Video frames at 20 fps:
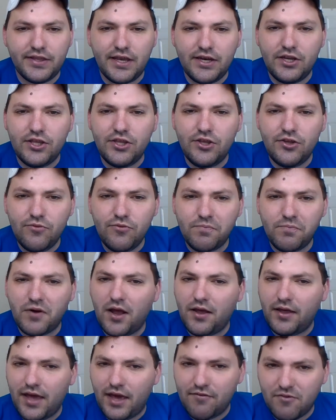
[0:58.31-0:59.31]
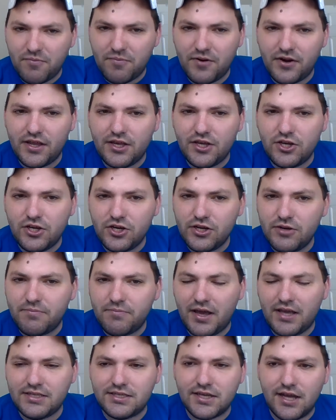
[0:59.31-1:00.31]
then you probably have a pretty good
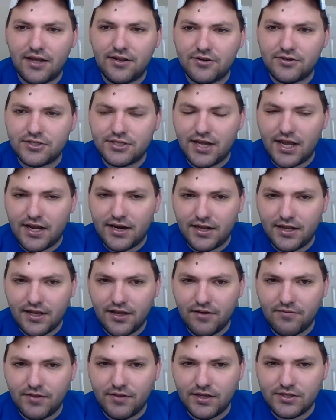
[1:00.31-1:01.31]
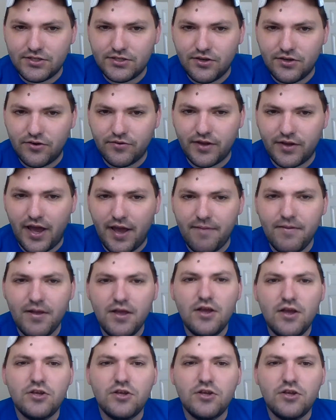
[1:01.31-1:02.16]
basic understanding of this, okay?